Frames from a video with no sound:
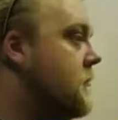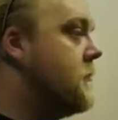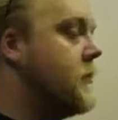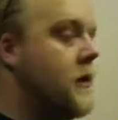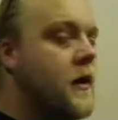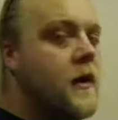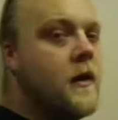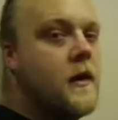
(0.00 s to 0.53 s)

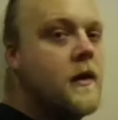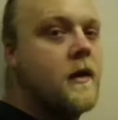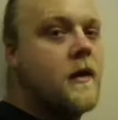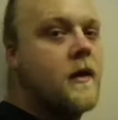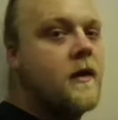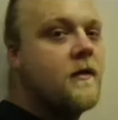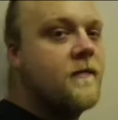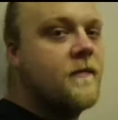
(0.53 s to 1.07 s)
But I
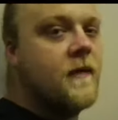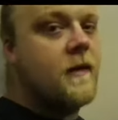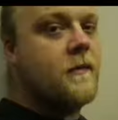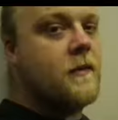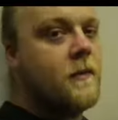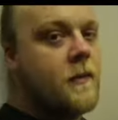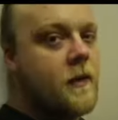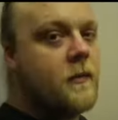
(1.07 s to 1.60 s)
got a
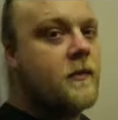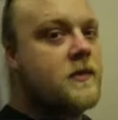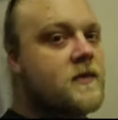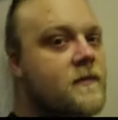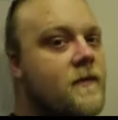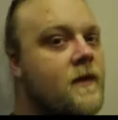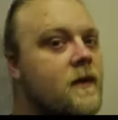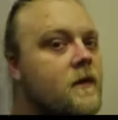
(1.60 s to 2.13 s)
family member's
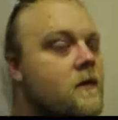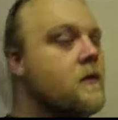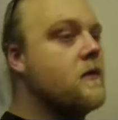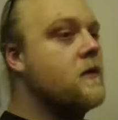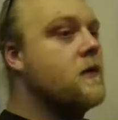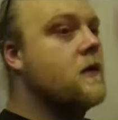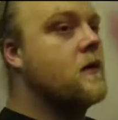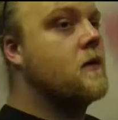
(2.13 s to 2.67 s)

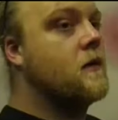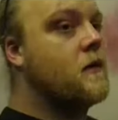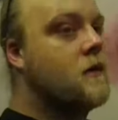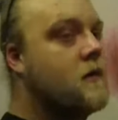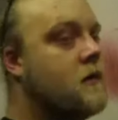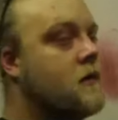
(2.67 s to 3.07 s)
vehicle in here.